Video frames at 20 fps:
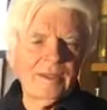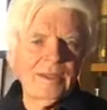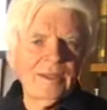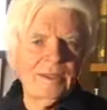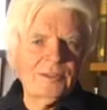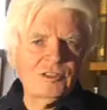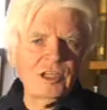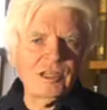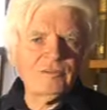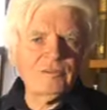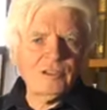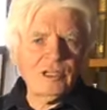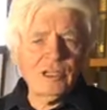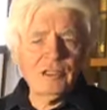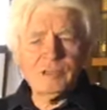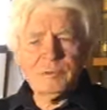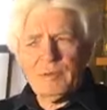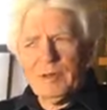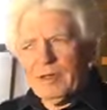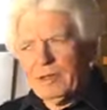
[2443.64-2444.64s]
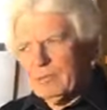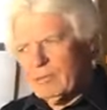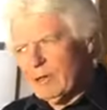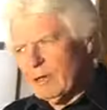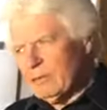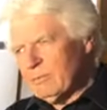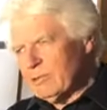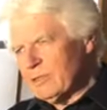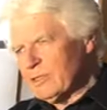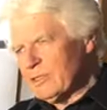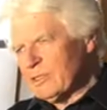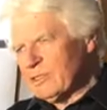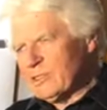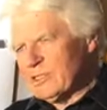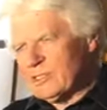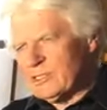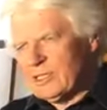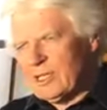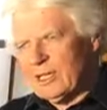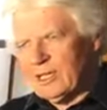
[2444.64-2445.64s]
Jeff Jones, by the way, was a
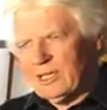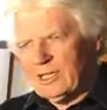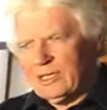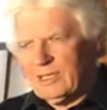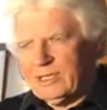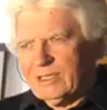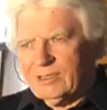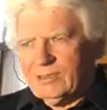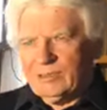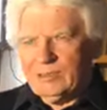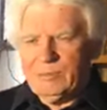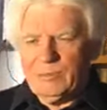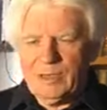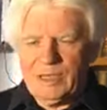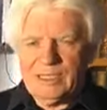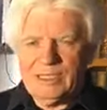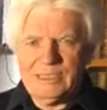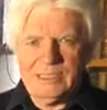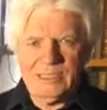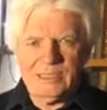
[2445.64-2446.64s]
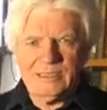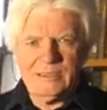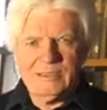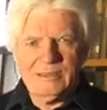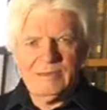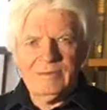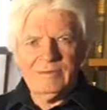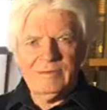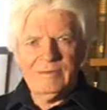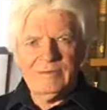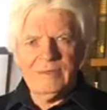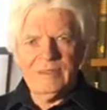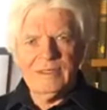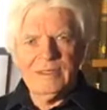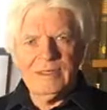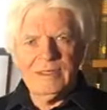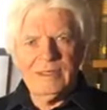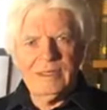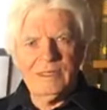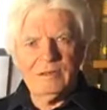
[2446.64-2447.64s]
stunningly good painter.
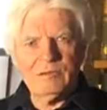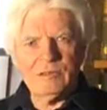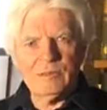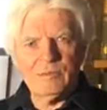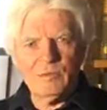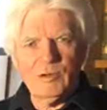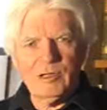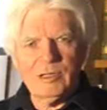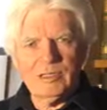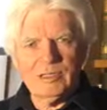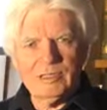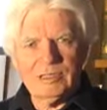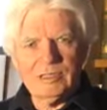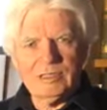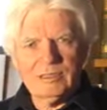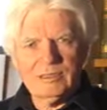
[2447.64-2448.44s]
He was brilliant.